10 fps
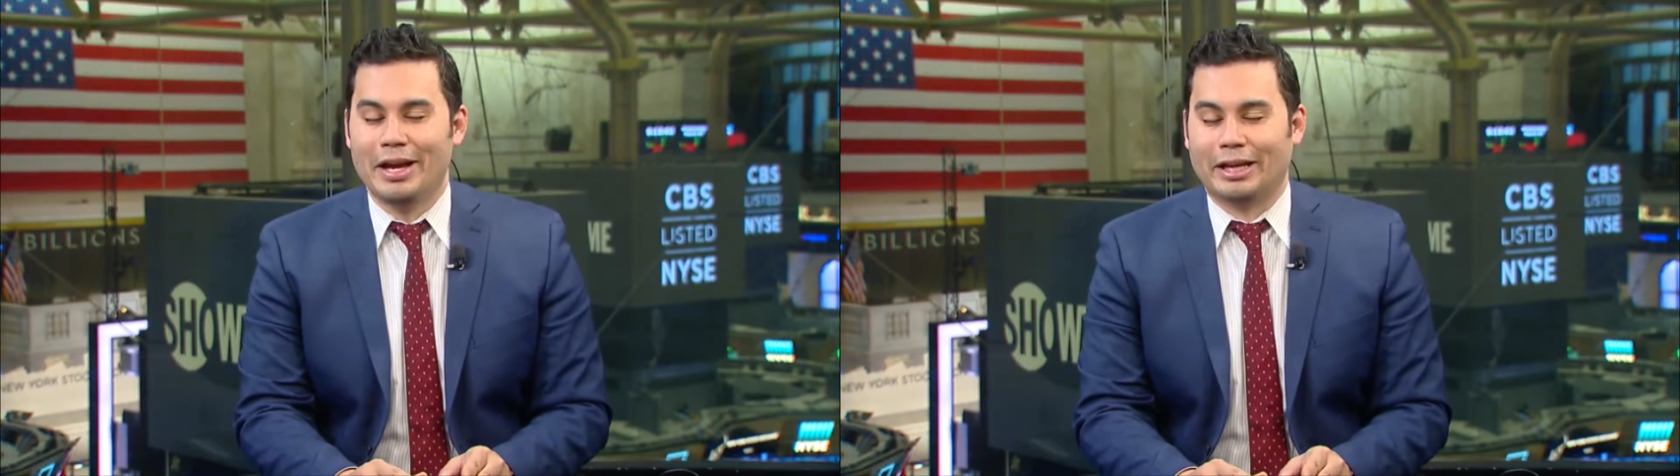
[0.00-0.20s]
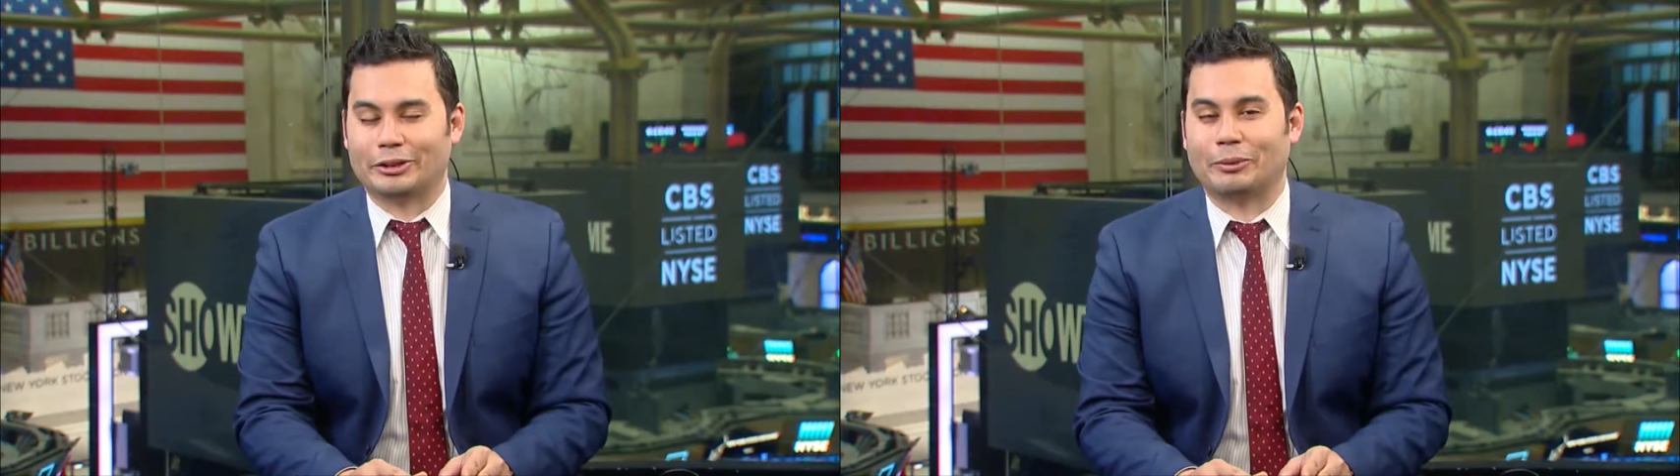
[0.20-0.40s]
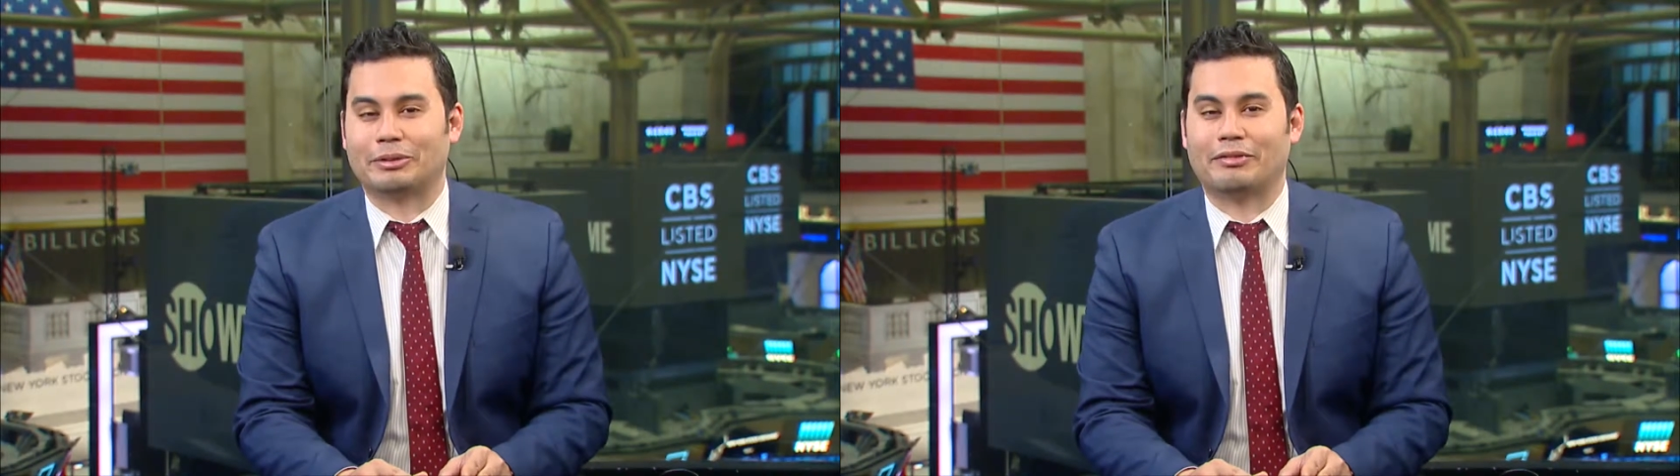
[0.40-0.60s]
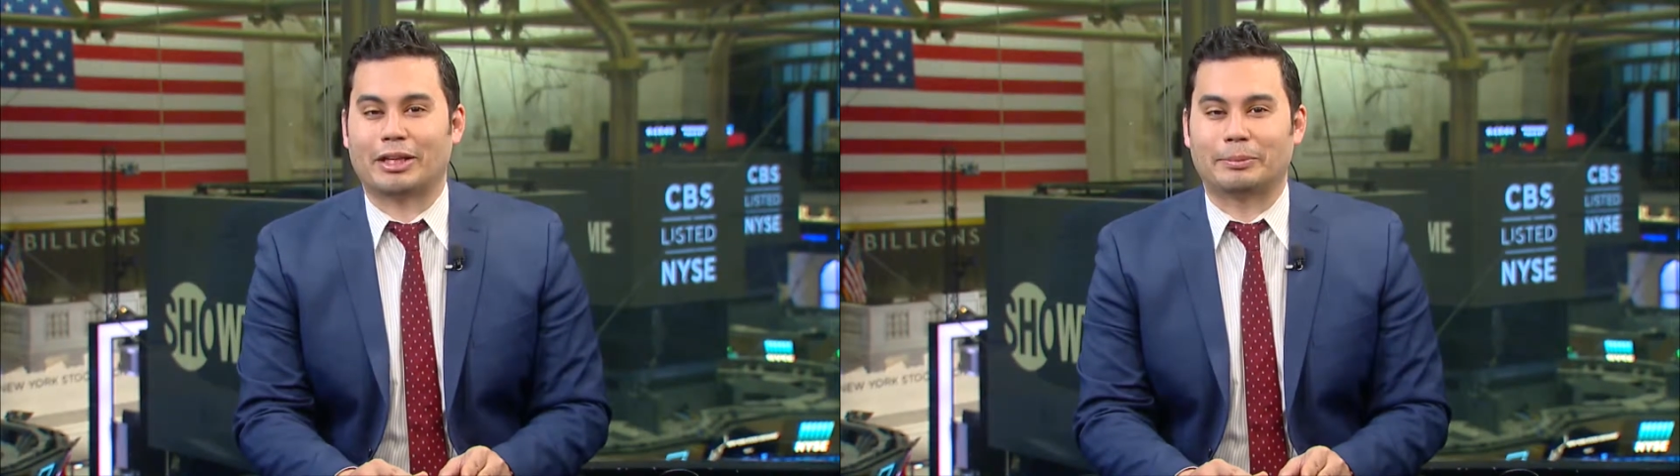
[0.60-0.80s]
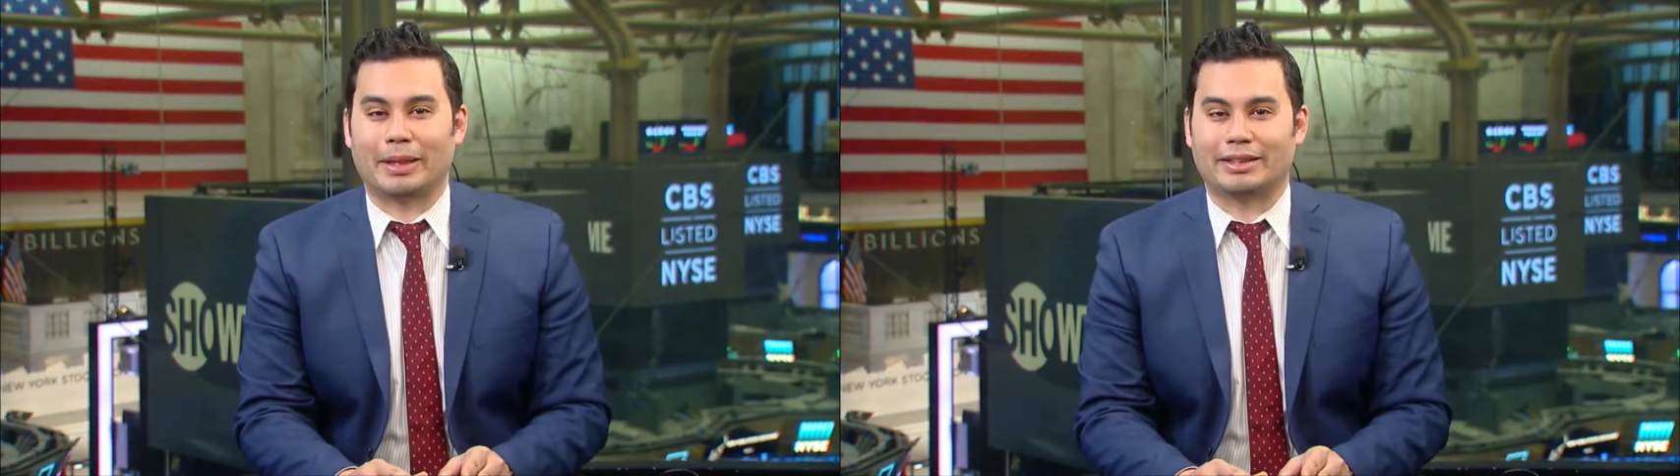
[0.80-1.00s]
In terms of
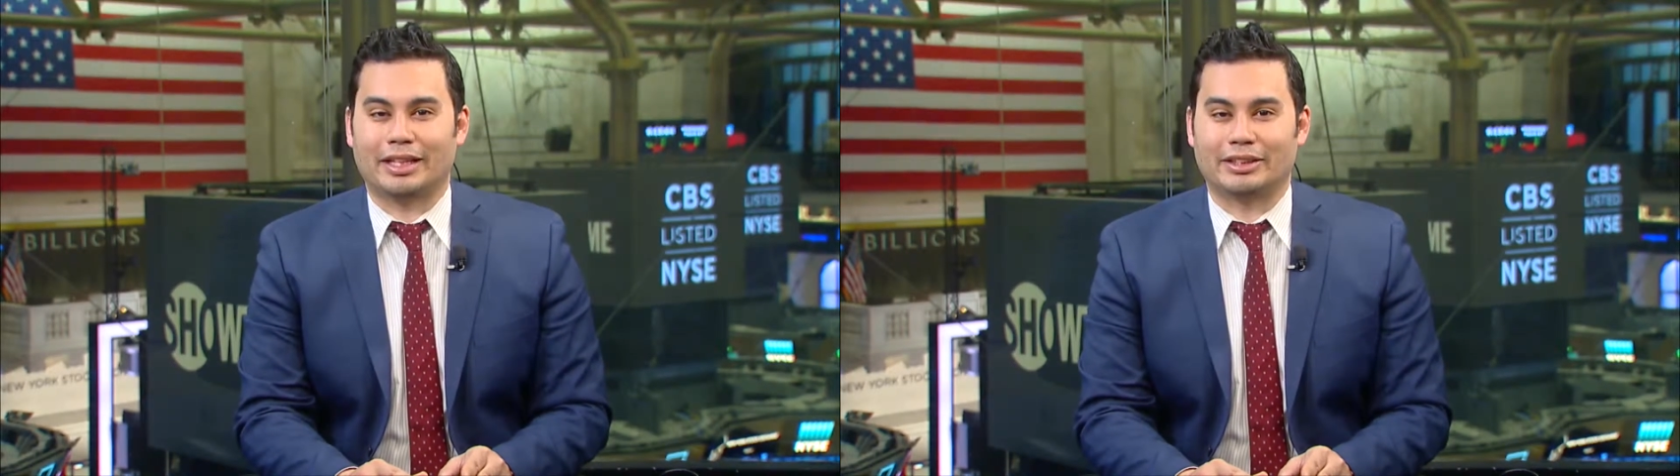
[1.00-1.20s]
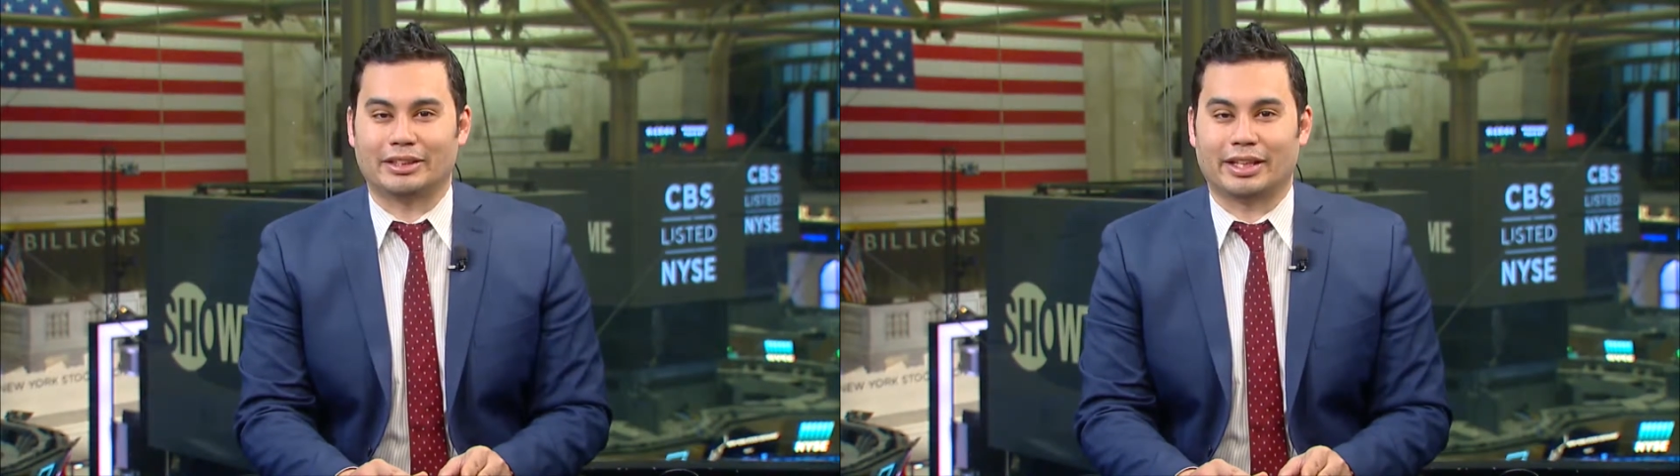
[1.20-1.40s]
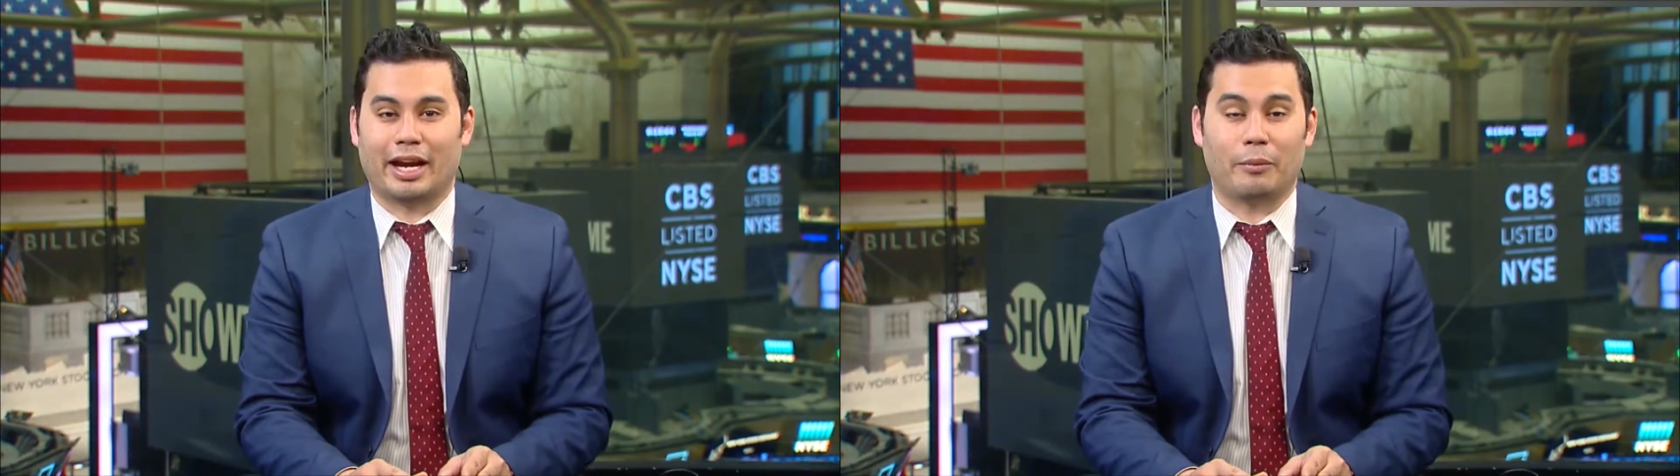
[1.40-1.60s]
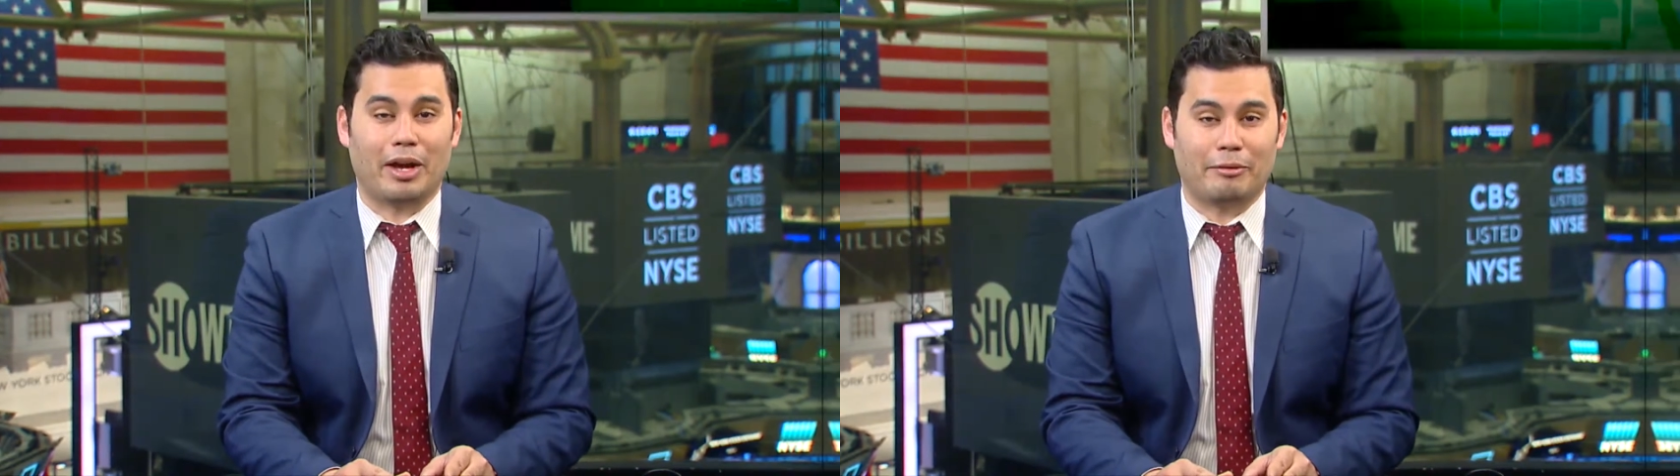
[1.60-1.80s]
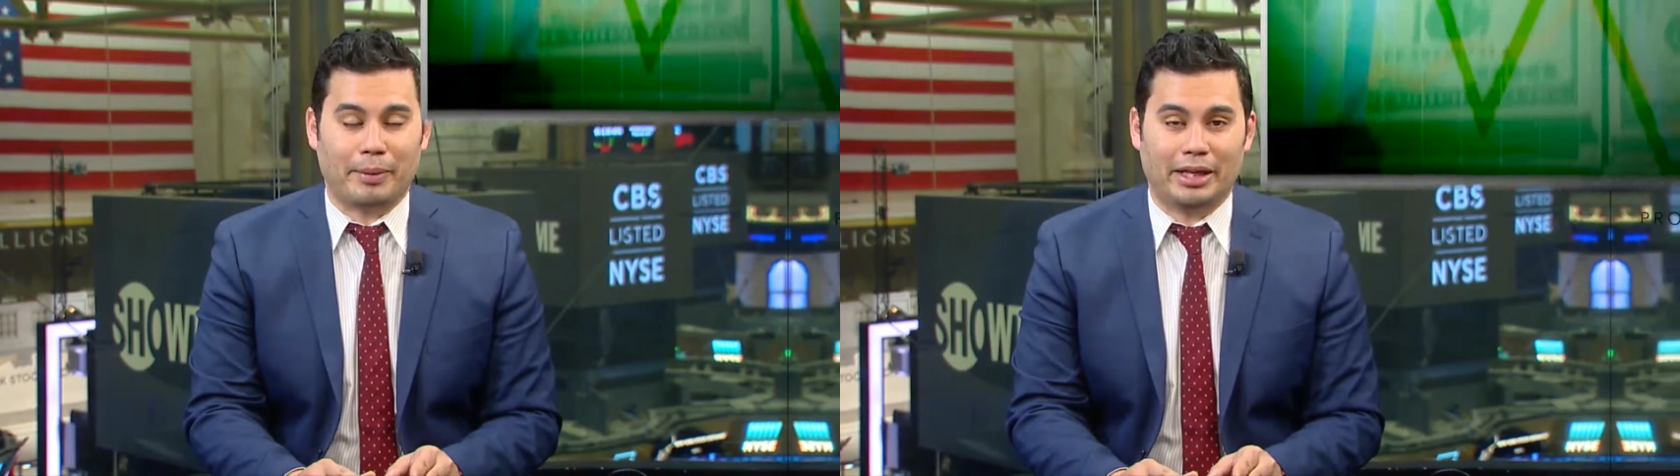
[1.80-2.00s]
expectations today, we
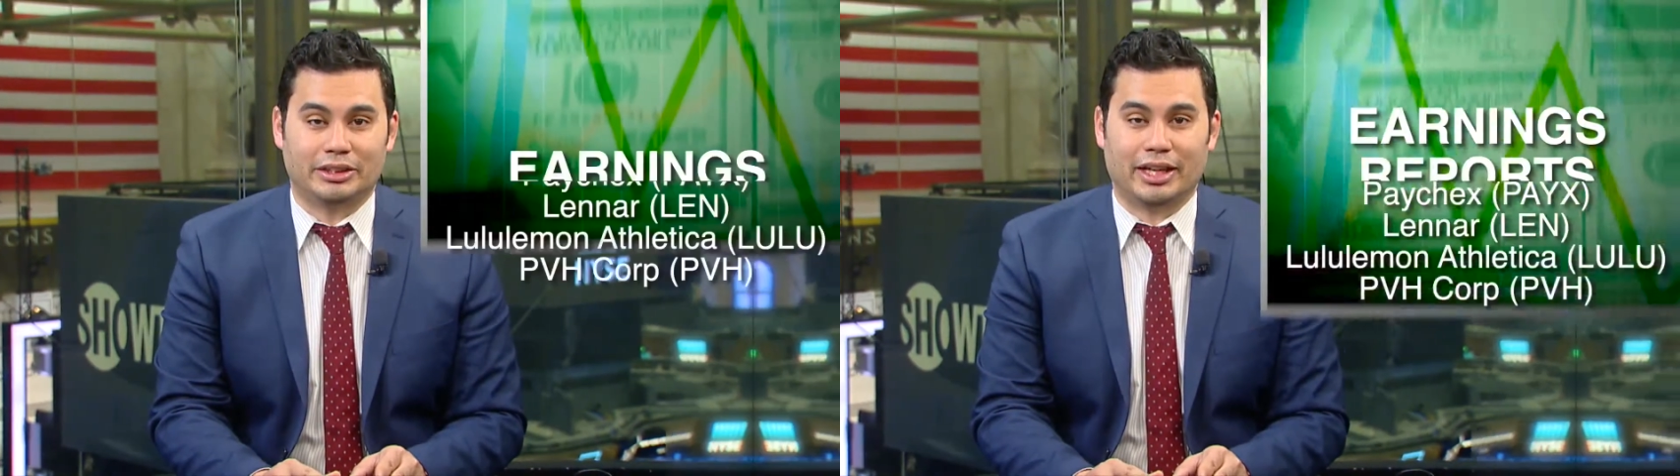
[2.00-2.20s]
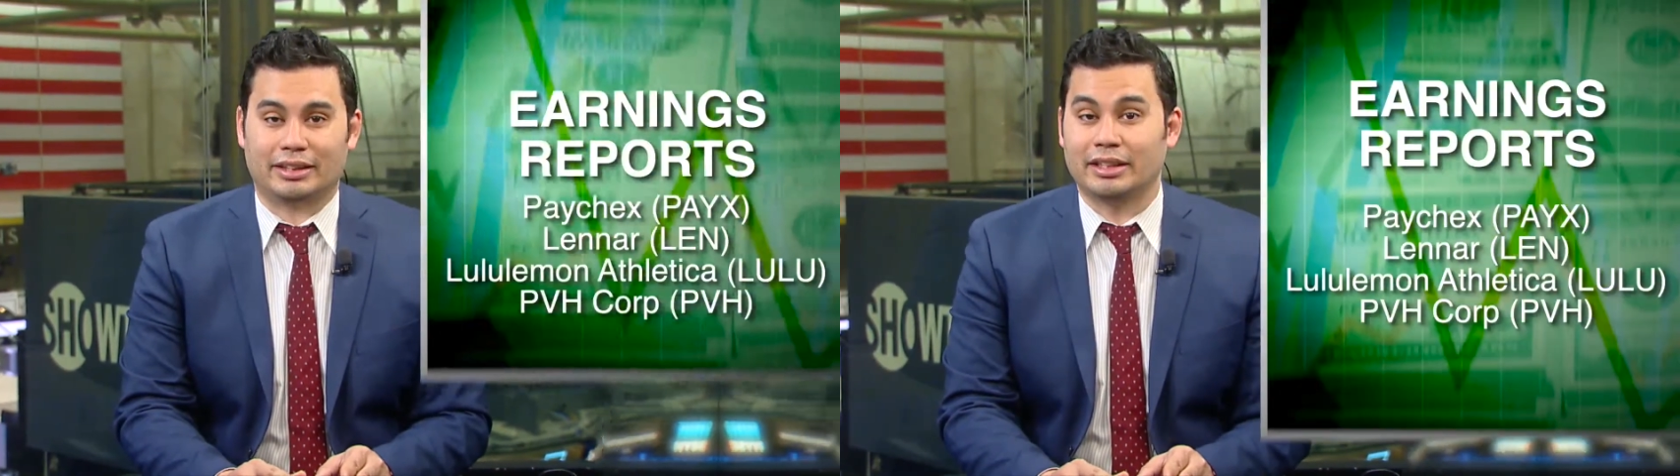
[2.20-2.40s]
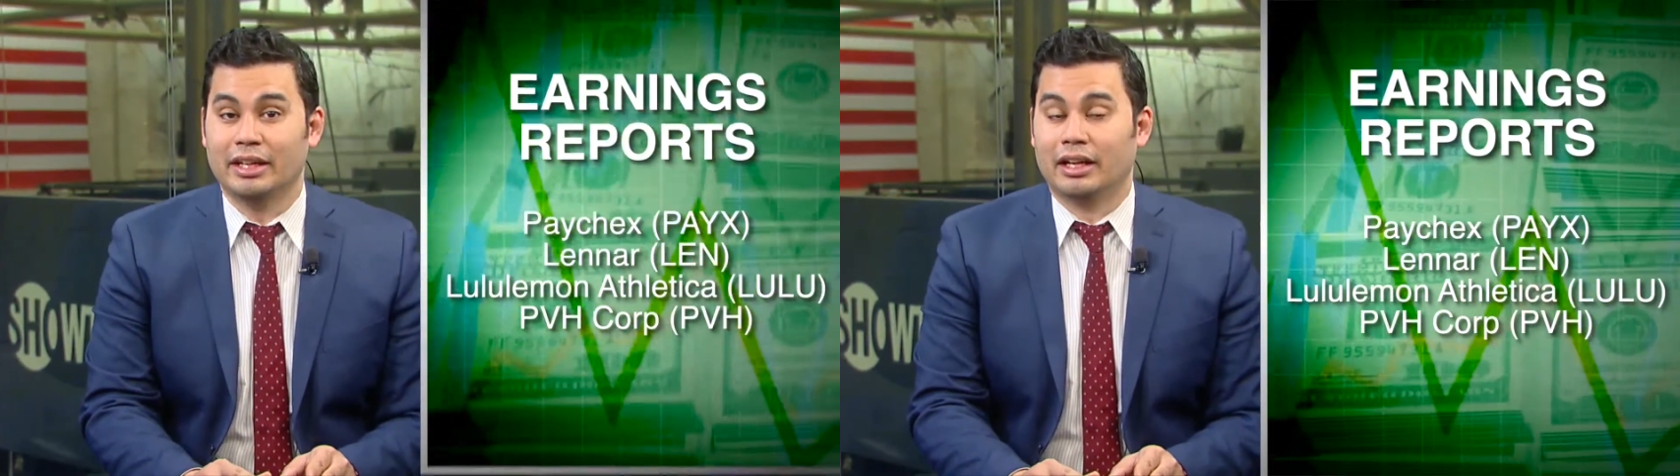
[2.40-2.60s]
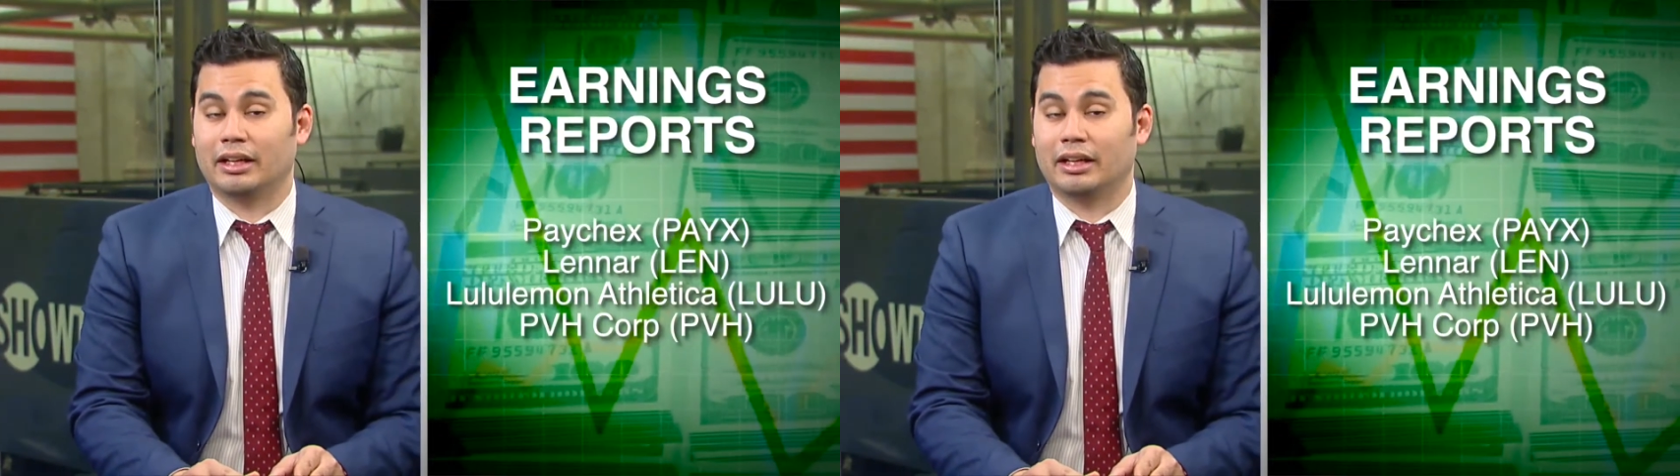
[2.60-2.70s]
have paychecks,